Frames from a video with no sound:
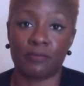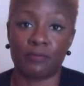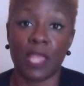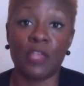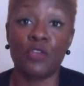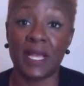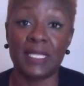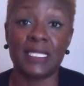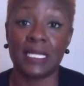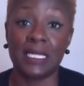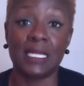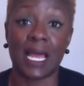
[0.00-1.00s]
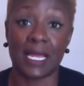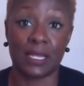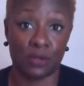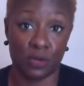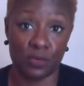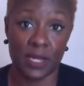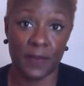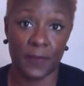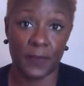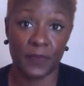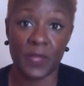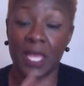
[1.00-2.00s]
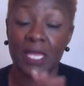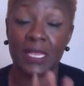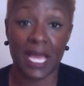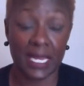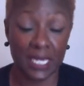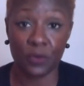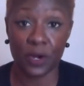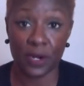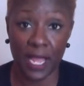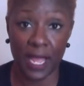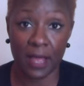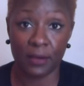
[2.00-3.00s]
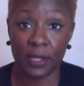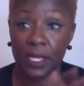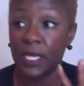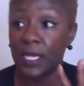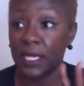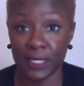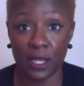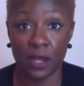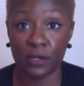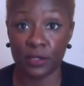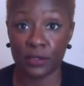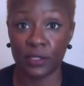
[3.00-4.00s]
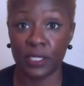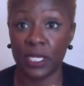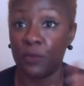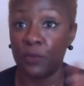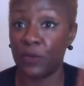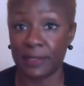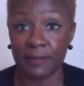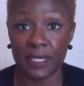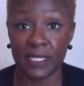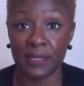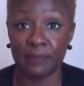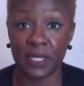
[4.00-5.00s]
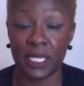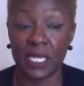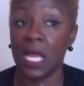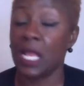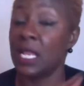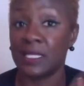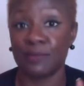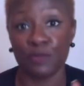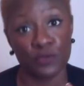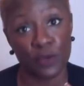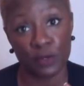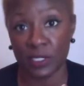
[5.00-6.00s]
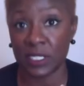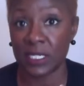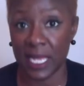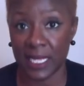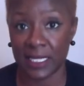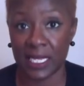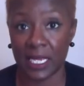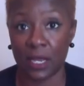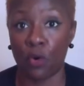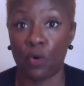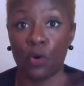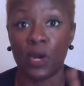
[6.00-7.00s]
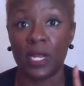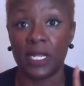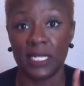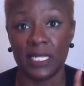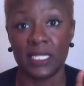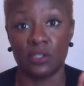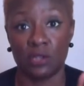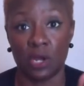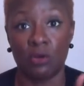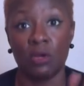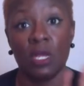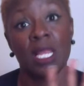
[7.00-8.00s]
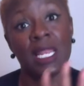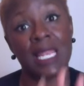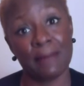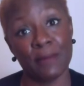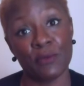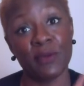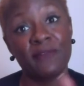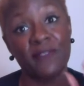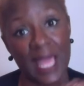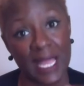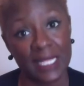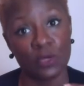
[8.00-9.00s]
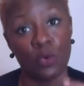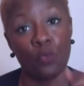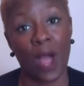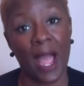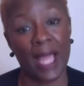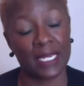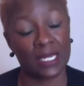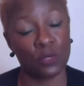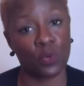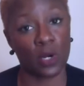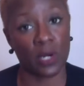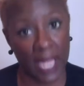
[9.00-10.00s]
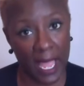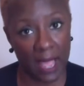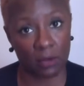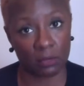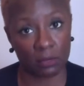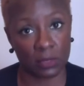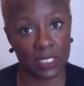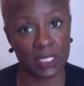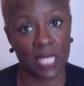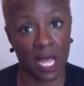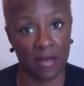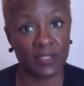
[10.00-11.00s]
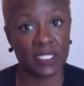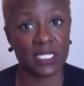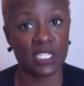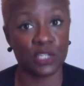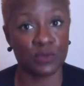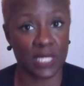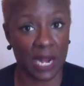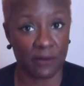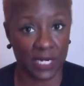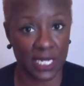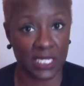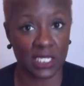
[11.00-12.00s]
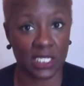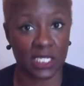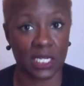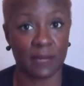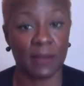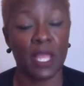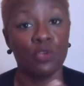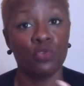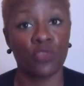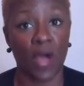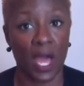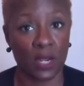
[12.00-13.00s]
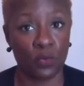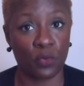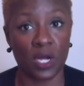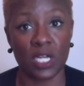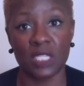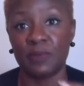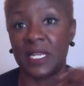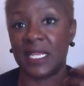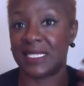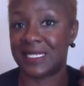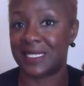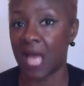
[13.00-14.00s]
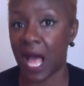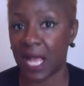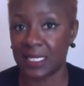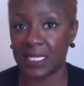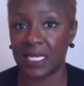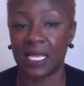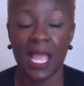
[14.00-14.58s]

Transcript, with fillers: you basically like, you know what? That didn't work out it's all good. It wasn't meant to be. Let's move on to the next thing. Or at least, you know, let me reflect on why it didn't work out. Because obviously you was in that relationship. You thought it was, but it's toxic.